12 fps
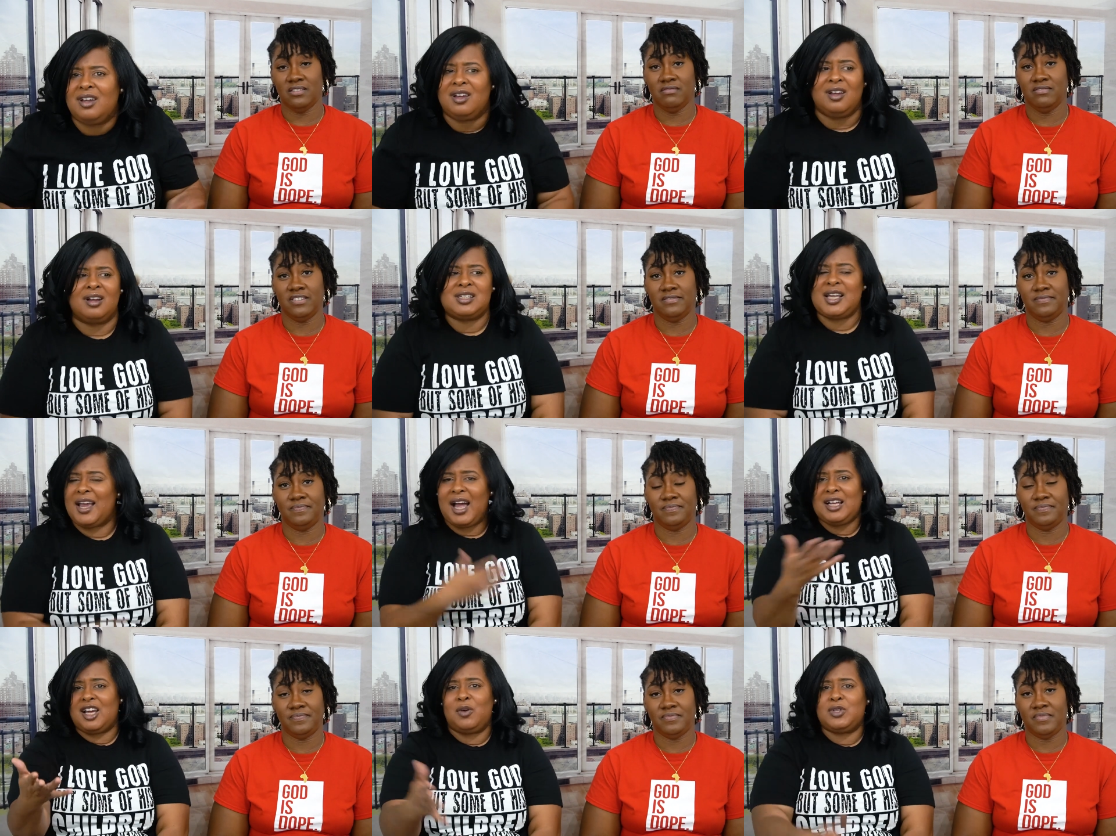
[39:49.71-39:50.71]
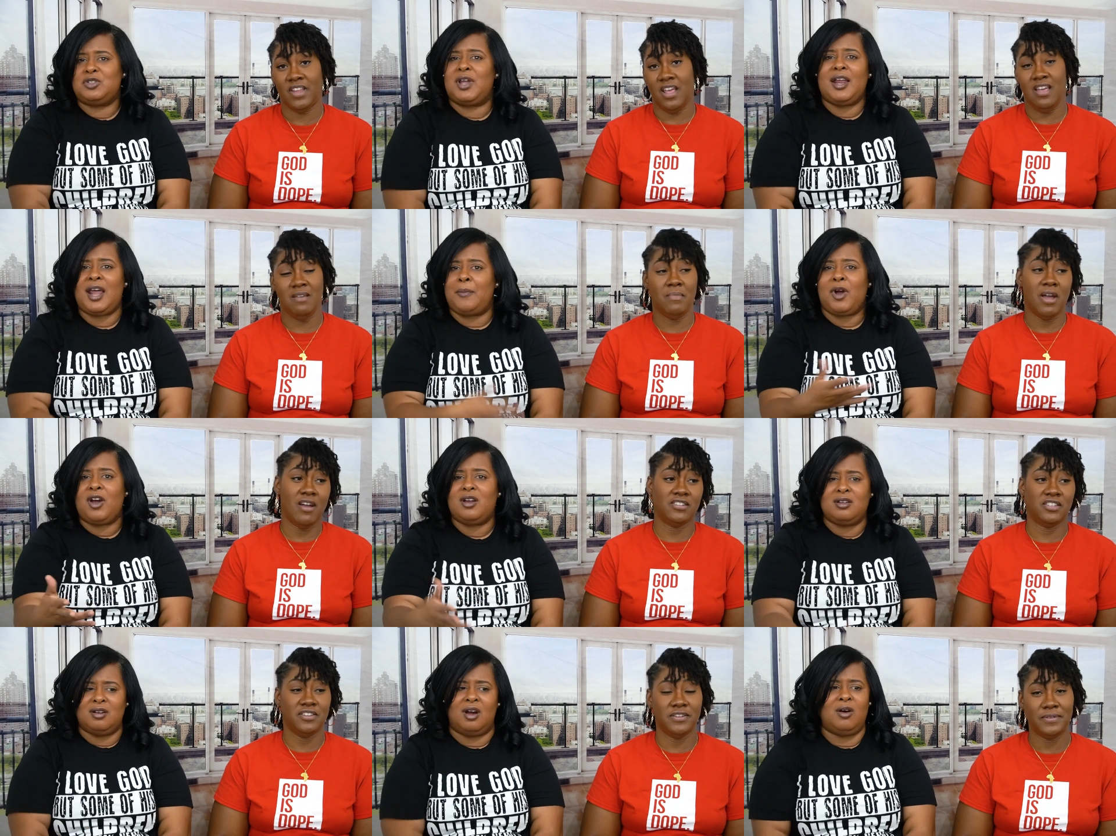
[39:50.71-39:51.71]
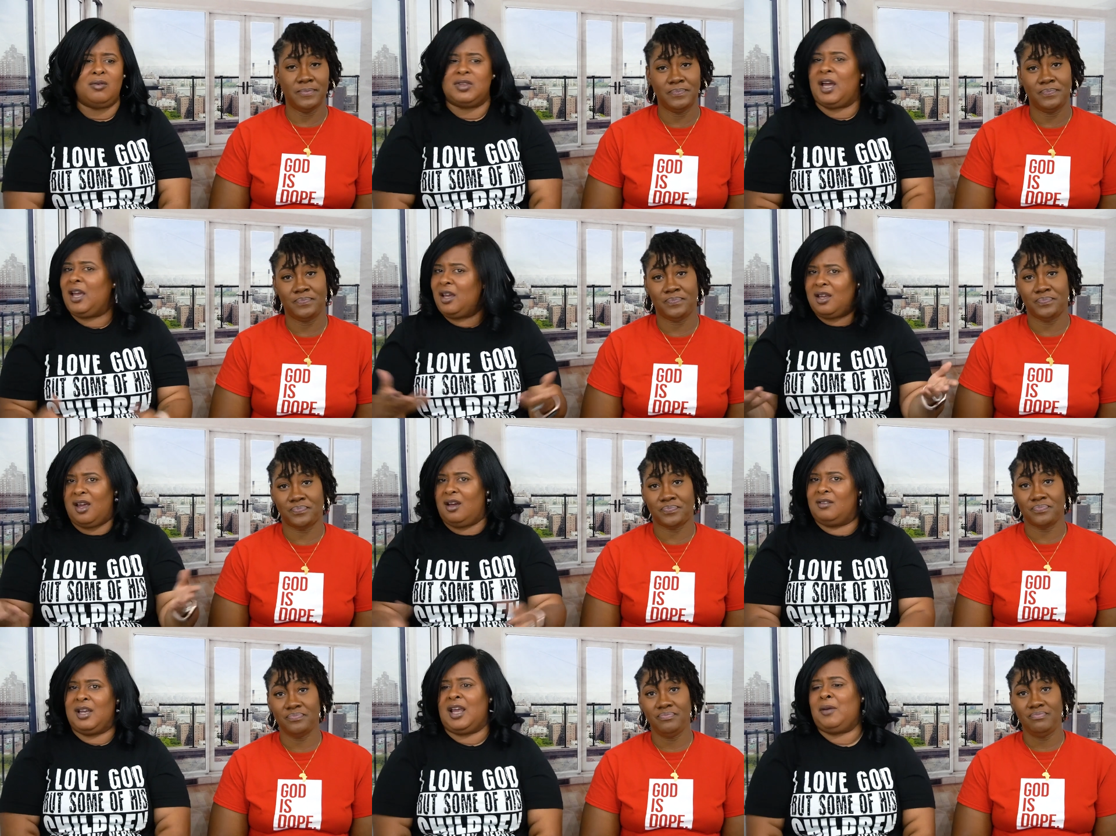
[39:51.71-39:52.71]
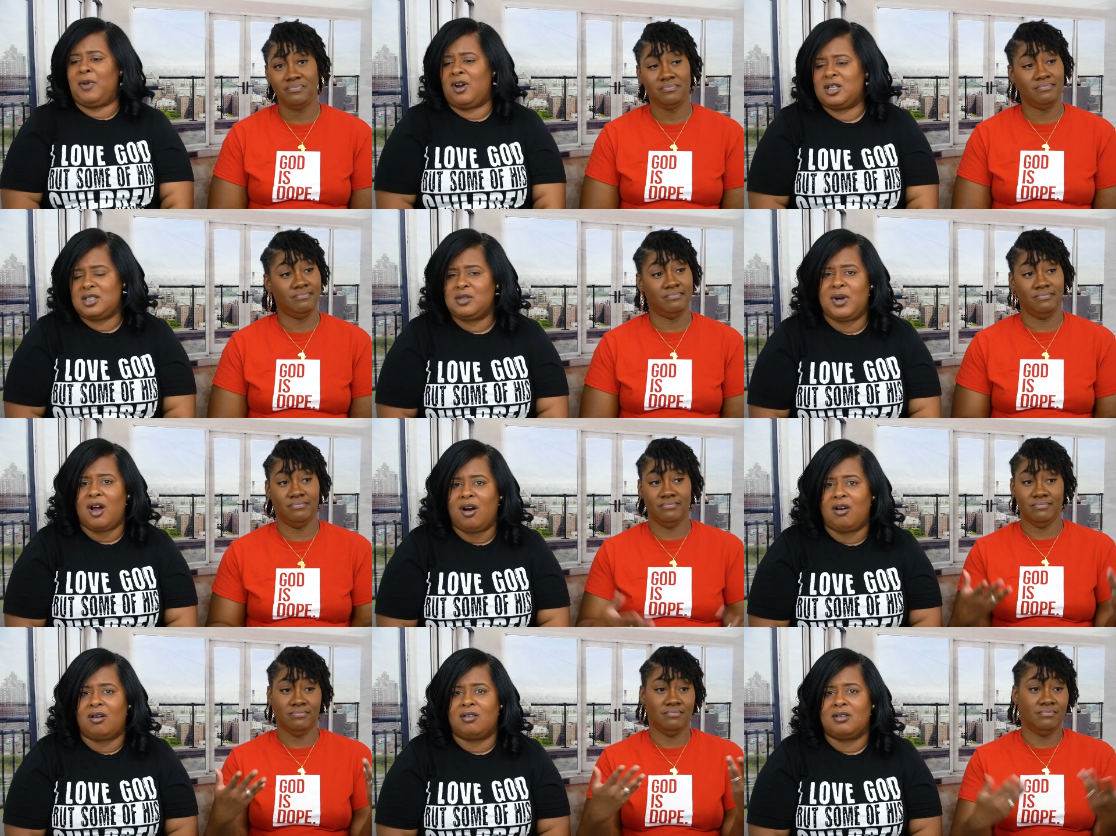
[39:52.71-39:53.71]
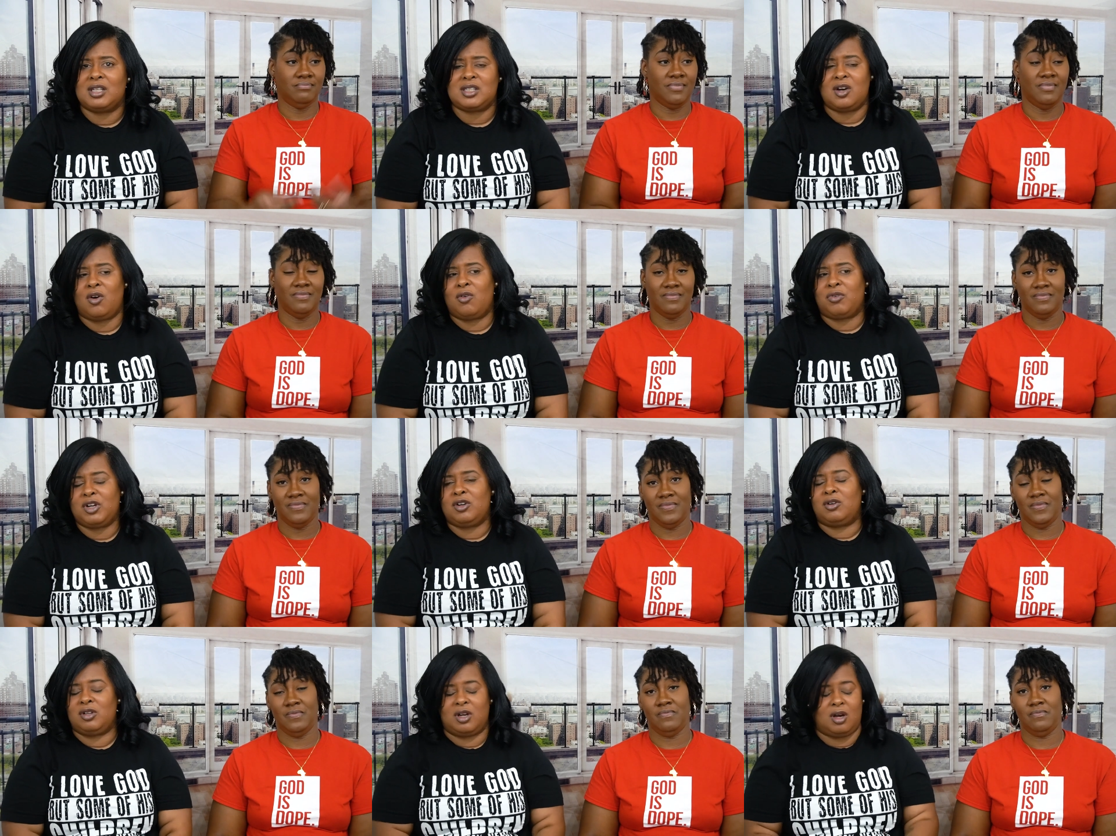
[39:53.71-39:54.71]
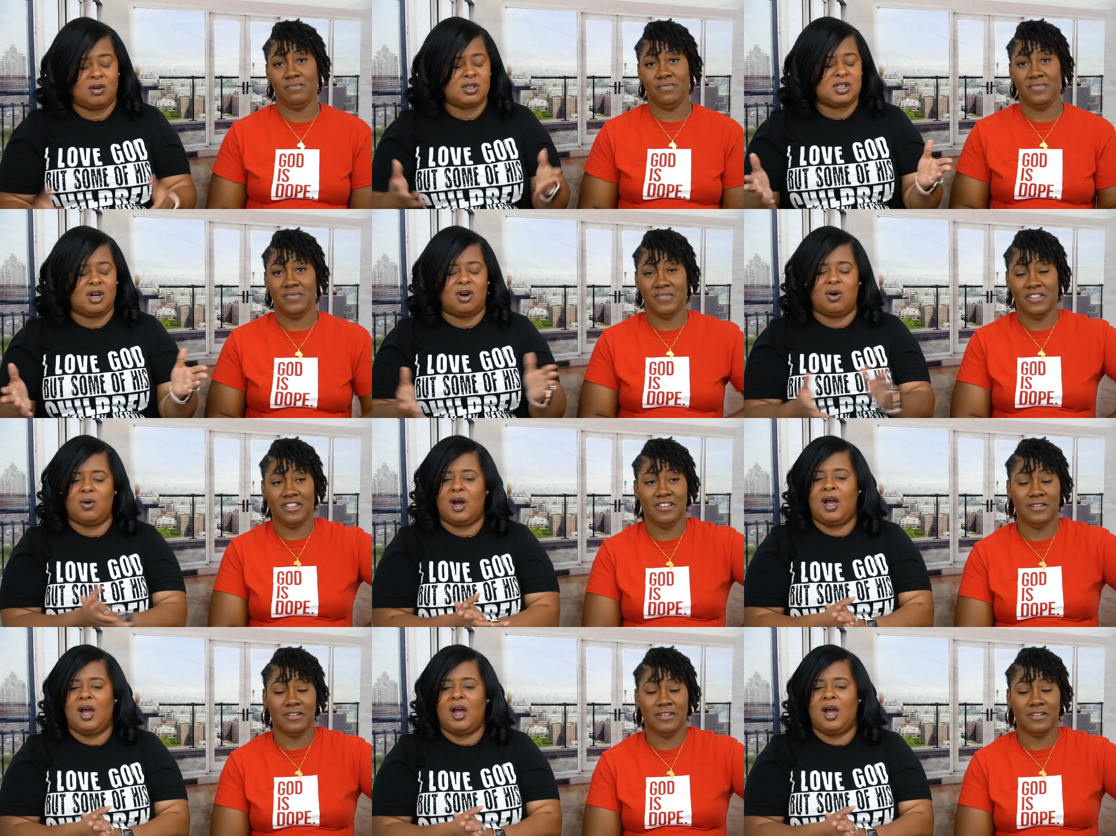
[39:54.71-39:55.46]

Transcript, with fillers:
Speaker 1: Because they, they ain't gotta deal with you. They, they ain't married to you. Know, they ain't, yeah, they ain't married to you at all. There's no real, you know, so